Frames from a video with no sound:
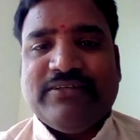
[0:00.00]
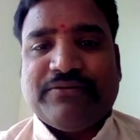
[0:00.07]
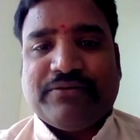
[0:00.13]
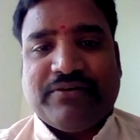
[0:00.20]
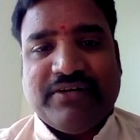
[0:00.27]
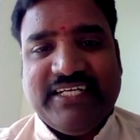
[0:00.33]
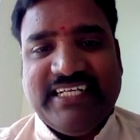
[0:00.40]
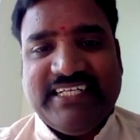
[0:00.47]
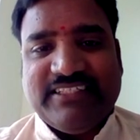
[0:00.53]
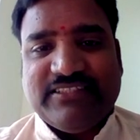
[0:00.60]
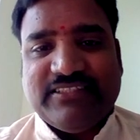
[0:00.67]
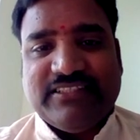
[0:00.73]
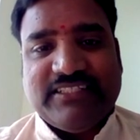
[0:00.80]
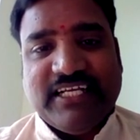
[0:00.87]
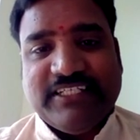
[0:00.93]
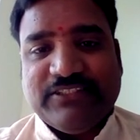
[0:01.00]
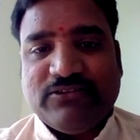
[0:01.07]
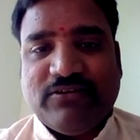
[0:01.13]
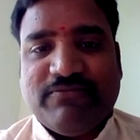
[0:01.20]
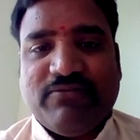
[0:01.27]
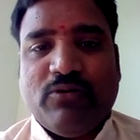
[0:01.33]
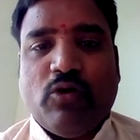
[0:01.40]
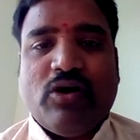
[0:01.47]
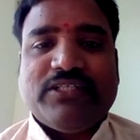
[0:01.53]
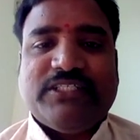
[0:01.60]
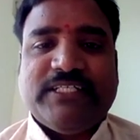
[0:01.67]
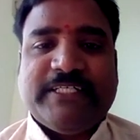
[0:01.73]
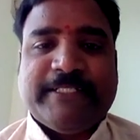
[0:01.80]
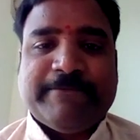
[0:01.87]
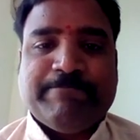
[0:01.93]
create the sense of
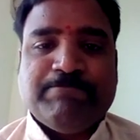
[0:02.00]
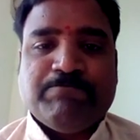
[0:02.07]
logic,